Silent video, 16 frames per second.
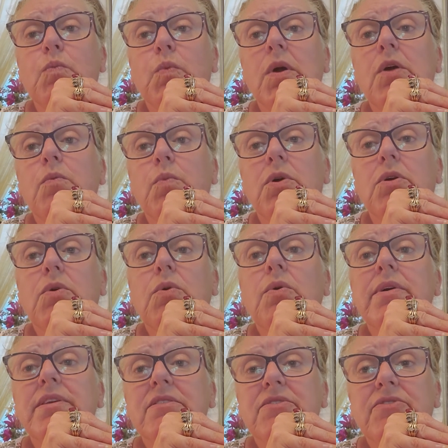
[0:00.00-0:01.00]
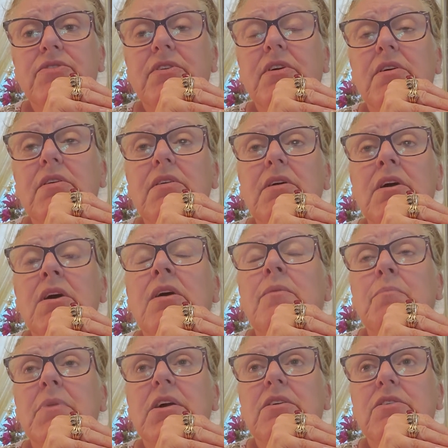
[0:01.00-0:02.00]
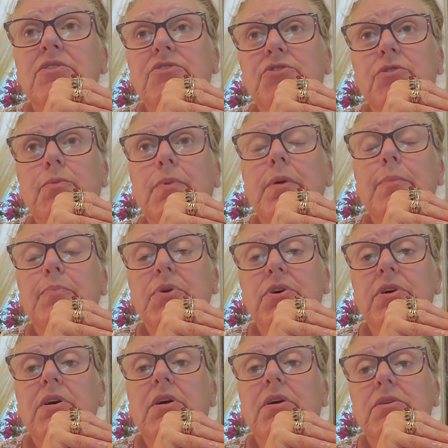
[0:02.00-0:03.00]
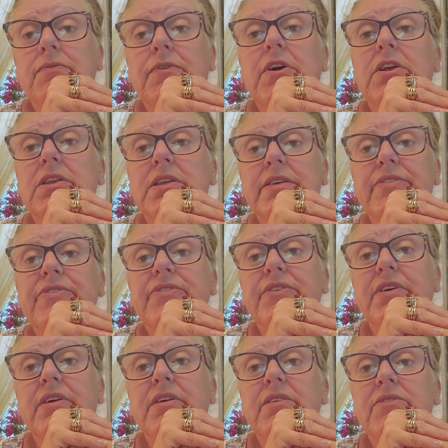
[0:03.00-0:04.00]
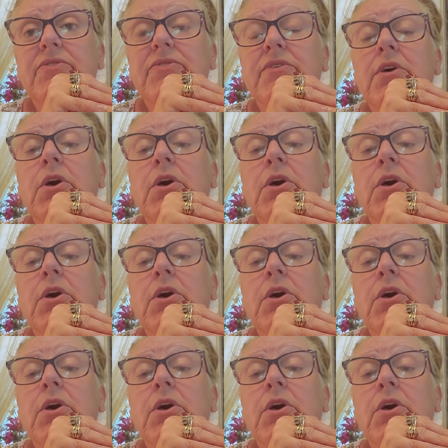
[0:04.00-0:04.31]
where we're going to start making sure we put all of our listings